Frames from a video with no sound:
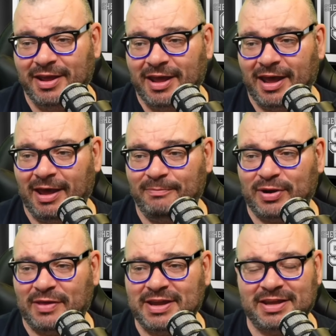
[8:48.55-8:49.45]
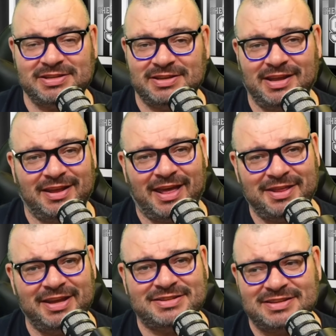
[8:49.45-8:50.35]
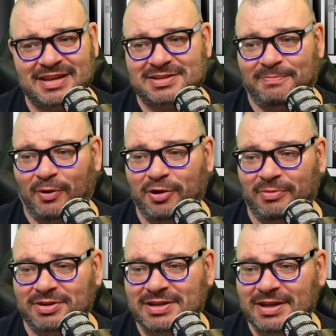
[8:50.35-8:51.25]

But I think it's a disappointment.